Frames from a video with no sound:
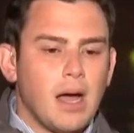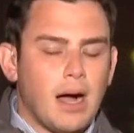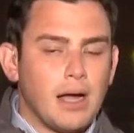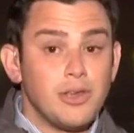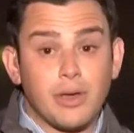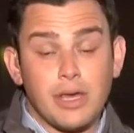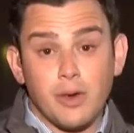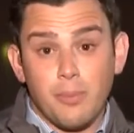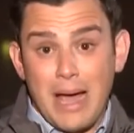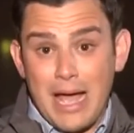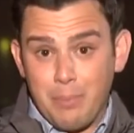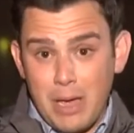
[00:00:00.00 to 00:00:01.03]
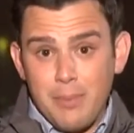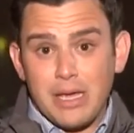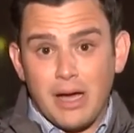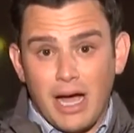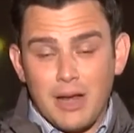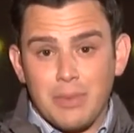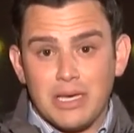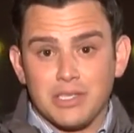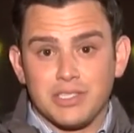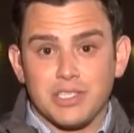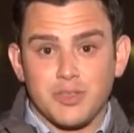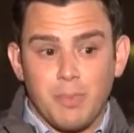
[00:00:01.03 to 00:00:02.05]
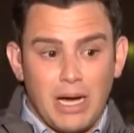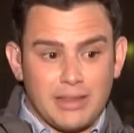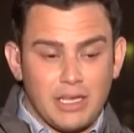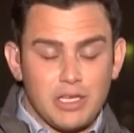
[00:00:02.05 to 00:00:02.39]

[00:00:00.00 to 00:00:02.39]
Hi, Ukee. The back bay behind me is the spot